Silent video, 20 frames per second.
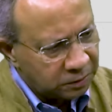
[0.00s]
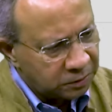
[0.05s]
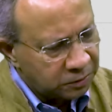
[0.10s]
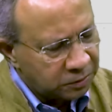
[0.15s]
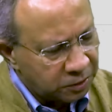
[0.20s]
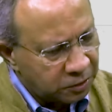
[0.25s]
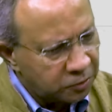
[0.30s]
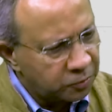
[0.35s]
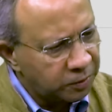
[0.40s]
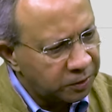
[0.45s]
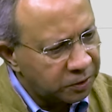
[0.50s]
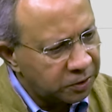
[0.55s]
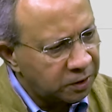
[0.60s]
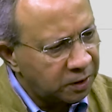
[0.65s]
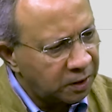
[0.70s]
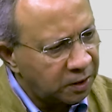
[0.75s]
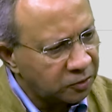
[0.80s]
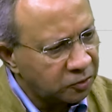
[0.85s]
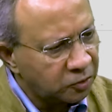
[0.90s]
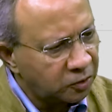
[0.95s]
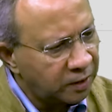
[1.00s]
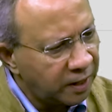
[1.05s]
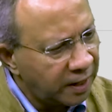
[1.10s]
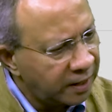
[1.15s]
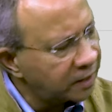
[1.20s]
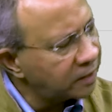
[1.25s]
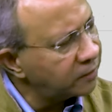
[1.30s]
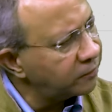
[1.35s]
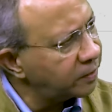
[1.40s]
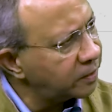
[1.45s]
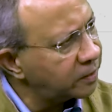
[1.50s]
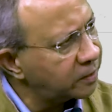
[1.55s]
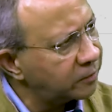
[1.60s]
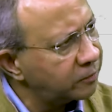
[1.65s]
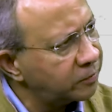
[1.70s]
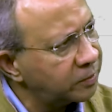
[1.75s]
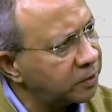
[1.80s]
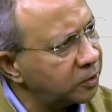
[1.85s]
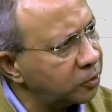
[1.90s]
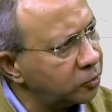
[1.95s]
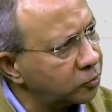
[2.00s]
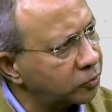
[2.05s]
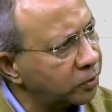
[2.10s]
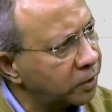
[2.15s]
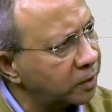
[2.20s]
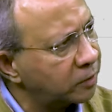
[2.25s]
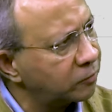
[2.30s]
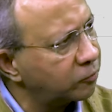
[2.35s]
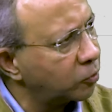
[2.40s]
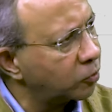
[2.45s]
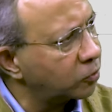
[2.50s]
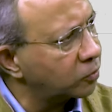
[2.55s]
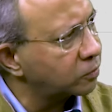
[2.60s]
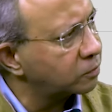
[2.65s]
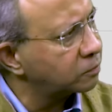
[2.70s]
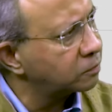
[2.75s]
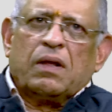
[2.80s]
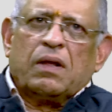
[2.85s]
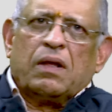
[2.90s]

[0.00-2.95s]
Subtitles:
situation has got aggravated with the Ukraine war?